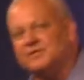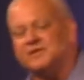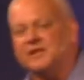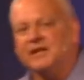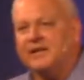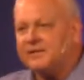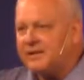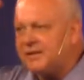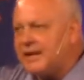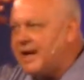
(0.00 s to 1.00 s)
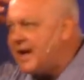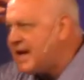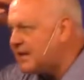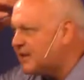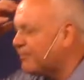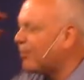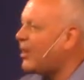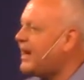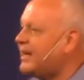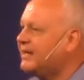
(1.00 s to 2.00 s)
It's, it, the head, the
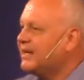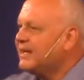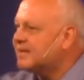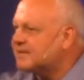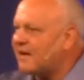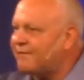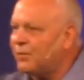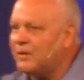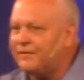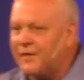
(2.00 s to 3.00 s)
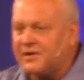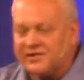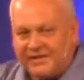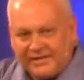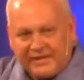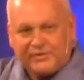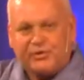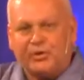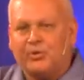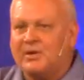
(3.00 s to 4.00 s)
brain is not fully functioning
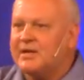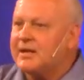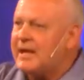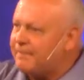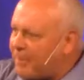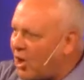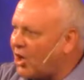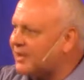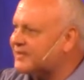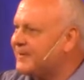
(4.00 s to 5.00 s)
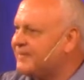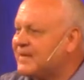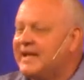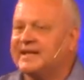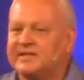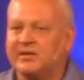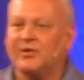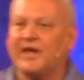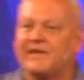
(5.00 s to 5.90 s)
into a part until they